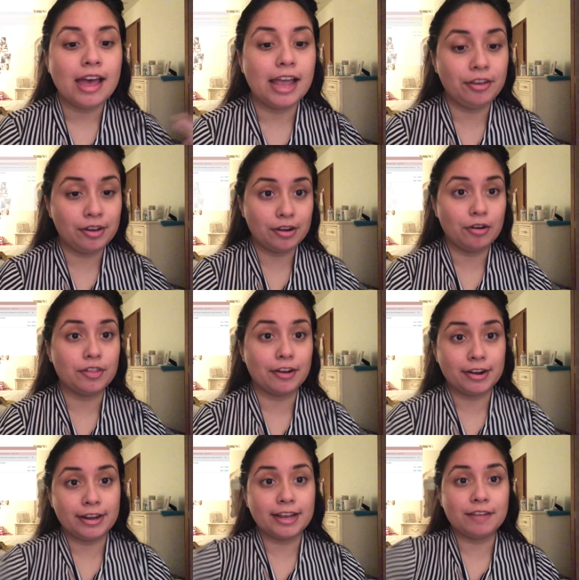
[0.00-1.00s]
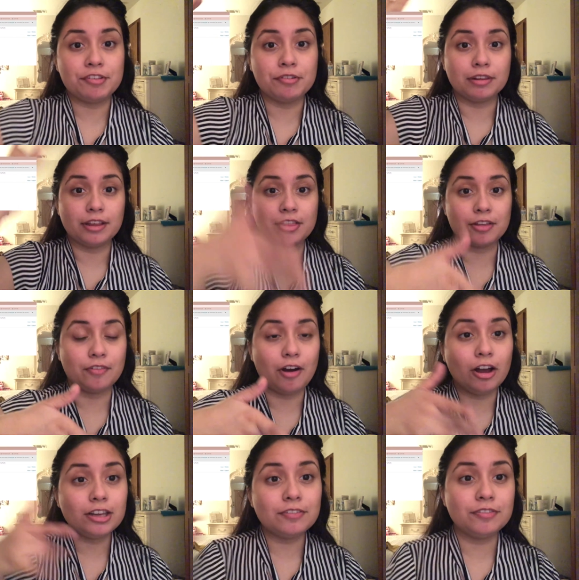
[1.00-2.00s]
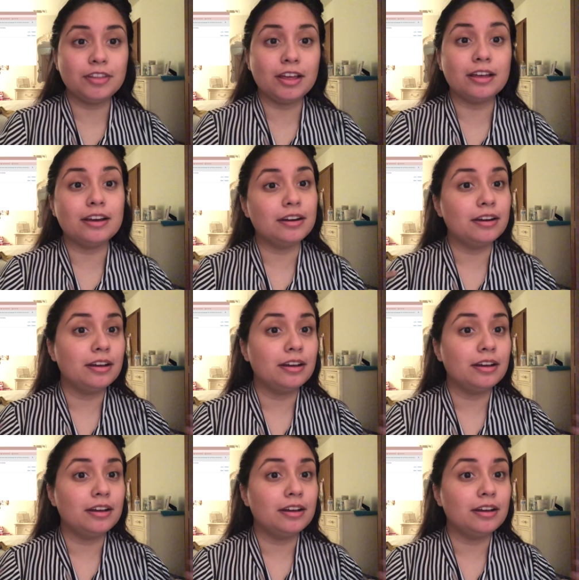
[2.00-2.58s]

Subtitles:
you can go there and it gives you a list of all of the